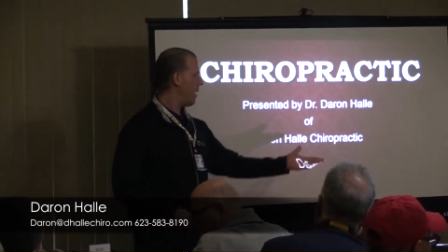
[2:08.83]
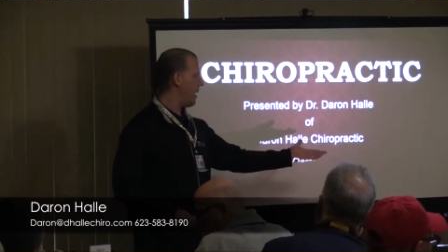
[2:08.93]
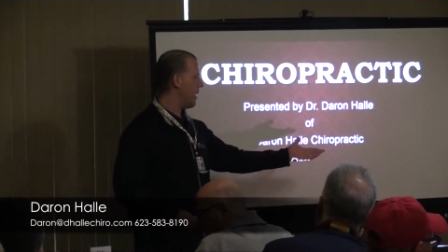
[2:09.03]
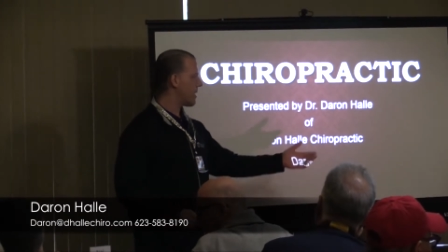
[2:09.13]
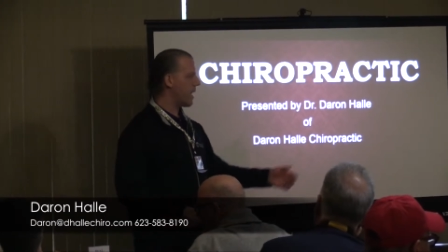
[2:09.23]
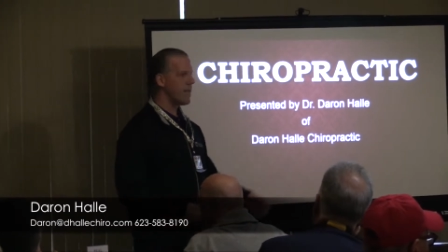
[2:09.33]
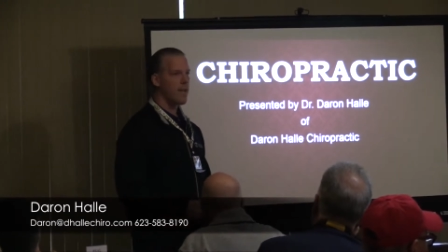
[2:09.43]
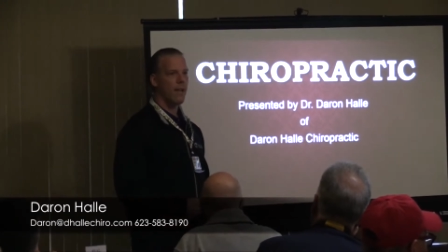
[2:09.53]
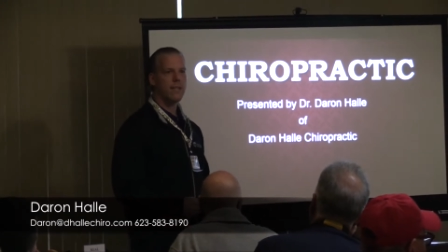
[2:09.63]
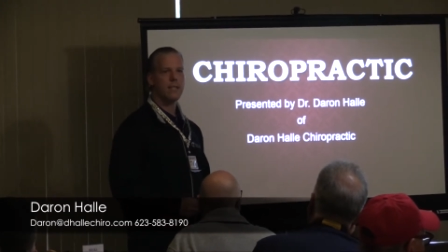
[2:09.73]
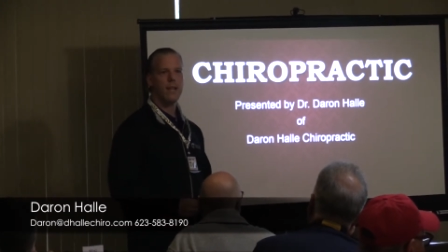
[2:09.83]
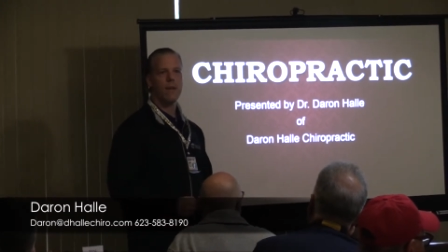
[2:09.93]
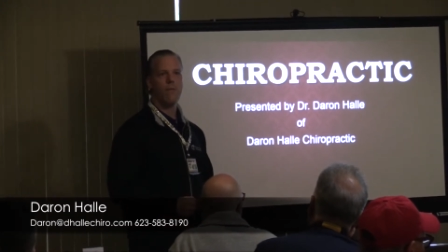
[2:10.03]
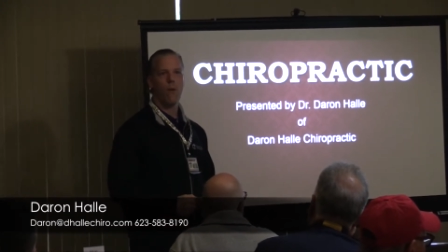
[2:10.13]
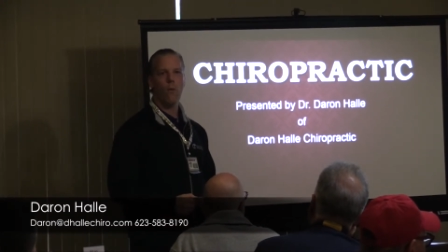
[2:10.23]
Ian's going to tell us that
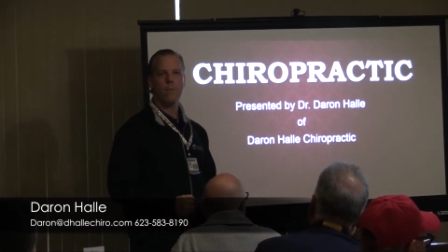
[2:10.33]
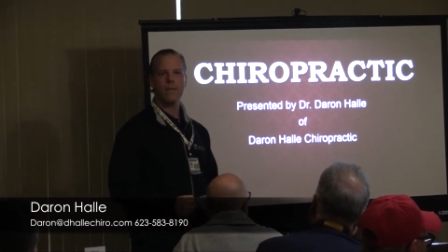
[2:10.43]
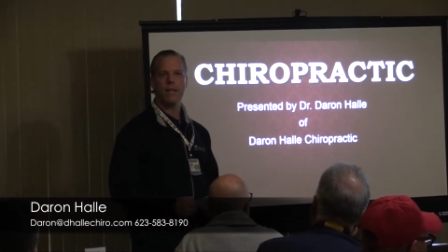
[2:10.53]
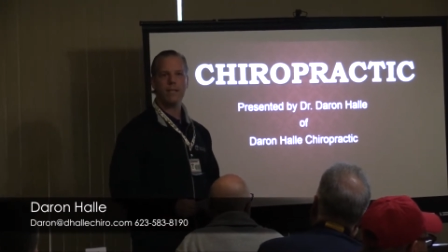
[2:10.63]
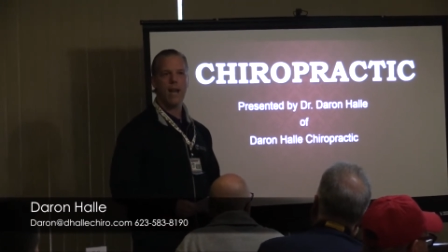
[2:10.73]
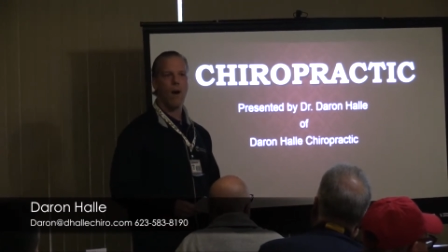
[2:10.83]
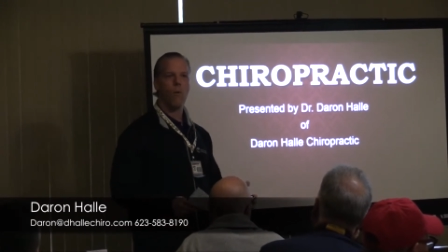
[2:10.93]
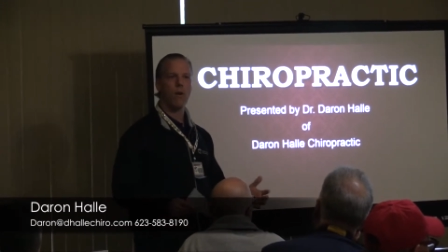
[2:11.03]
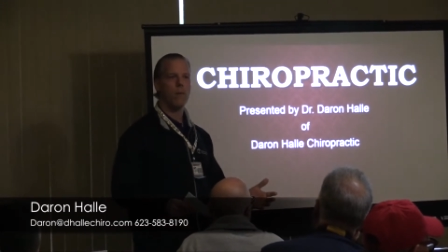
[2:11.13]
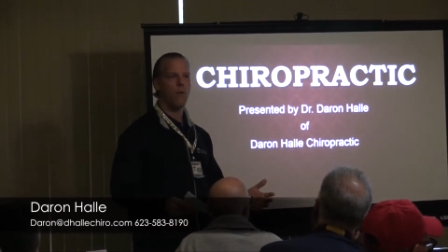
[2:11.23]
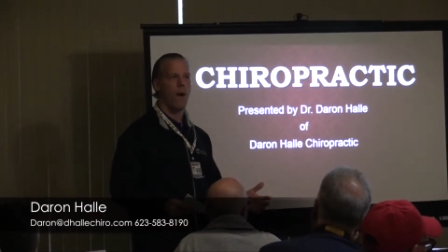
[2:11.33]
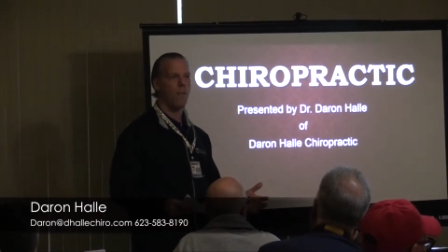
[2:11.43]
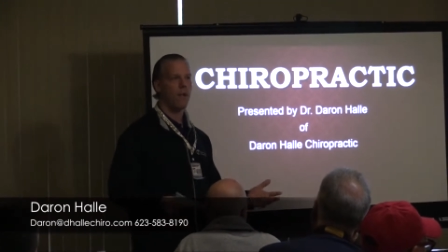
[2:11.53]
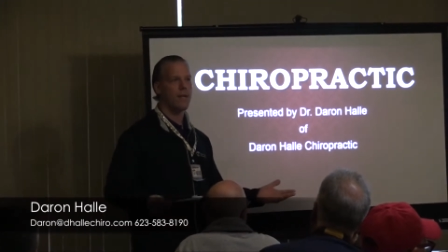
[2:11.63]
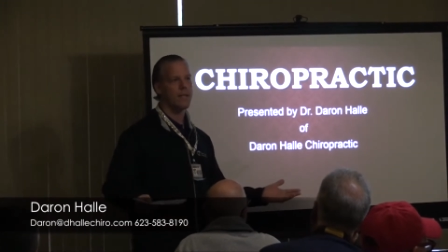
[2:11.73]
if our website's not working
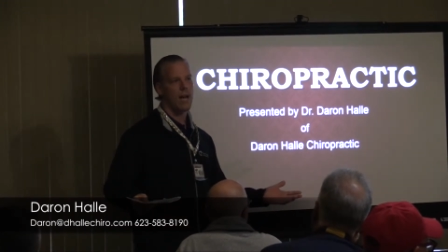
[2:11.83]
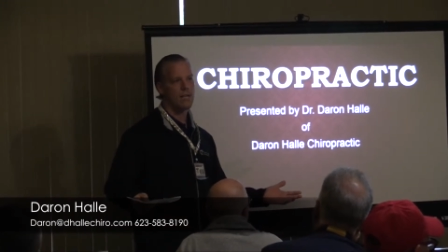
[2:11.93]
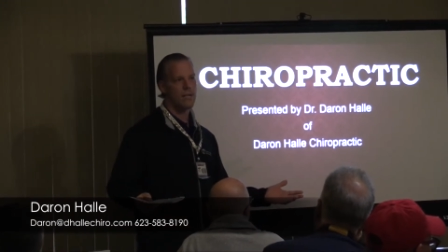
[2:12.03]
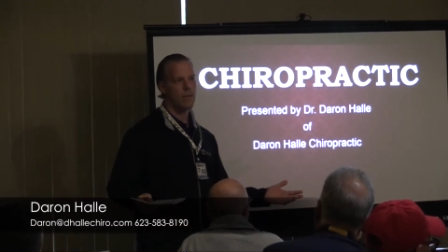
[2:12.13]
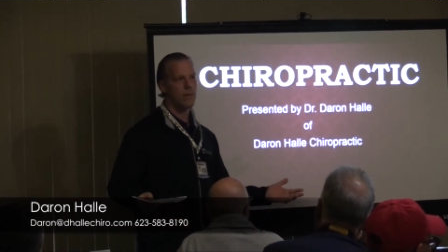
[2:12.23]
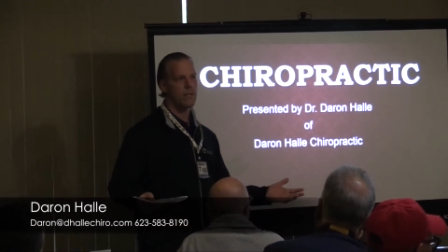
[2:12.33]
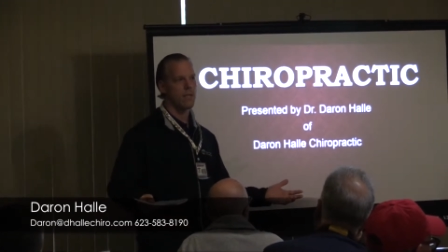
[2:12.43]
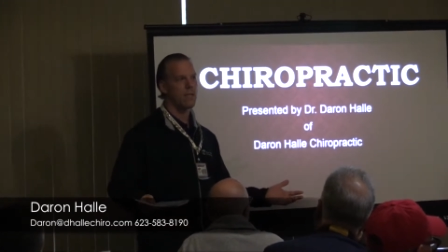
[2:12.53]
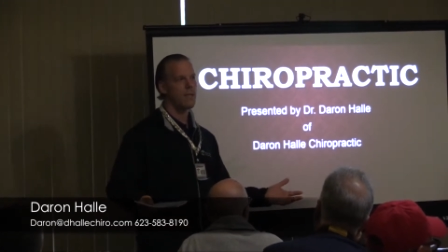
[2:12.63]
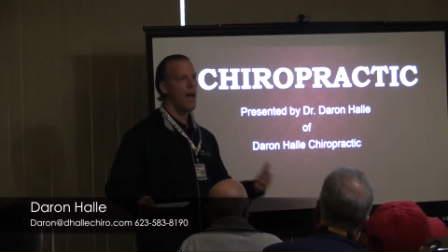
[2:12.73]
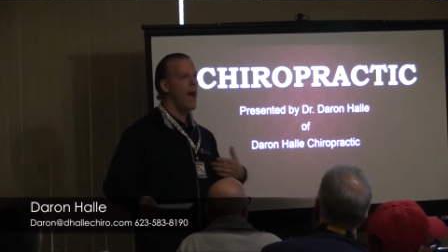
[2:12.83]
properly, it's costing us business.